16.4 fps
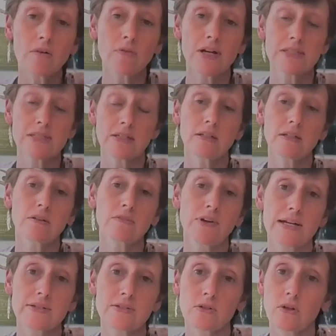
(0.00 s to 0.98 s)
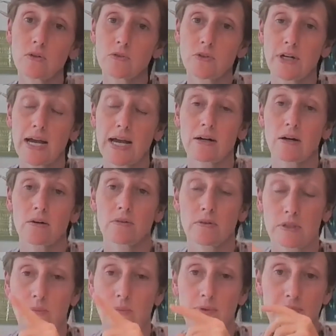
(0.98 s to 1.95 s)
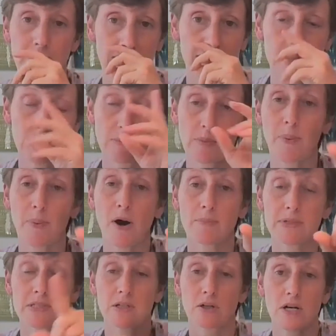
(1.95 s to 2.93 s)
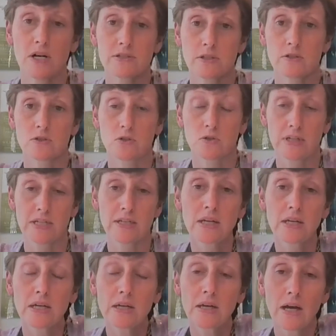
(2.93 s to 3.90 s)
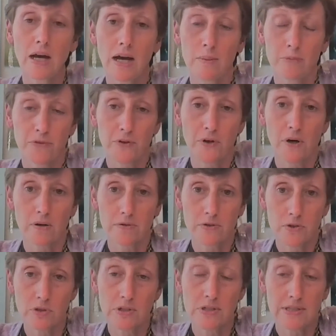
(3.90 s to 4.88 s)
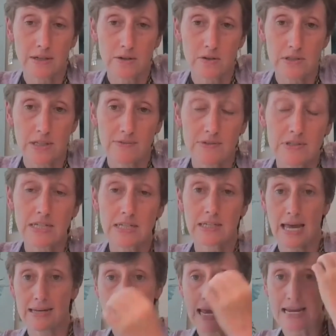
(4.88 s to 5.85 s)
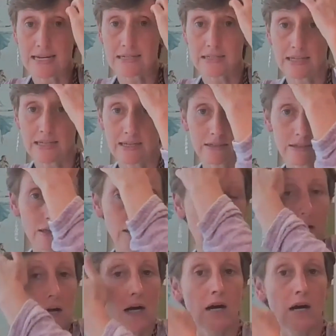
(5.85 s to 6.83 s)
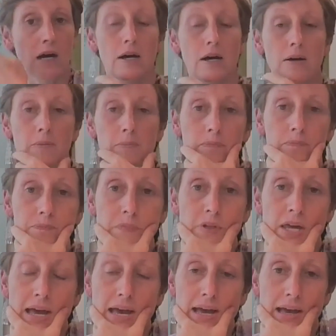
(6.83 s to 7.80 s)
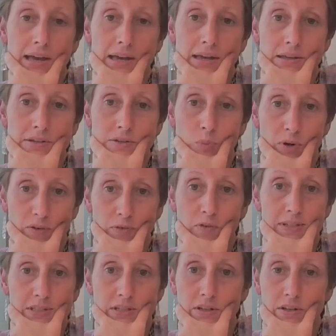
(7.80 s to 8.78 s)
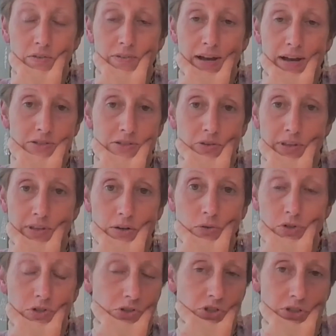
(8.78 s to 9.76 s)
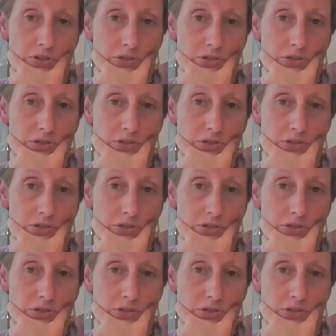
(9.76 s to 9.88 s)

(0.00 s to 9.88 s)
resident advisor over at we've got some apartments across the street for our students that are 17 and 18. And we have a resident advisor there who is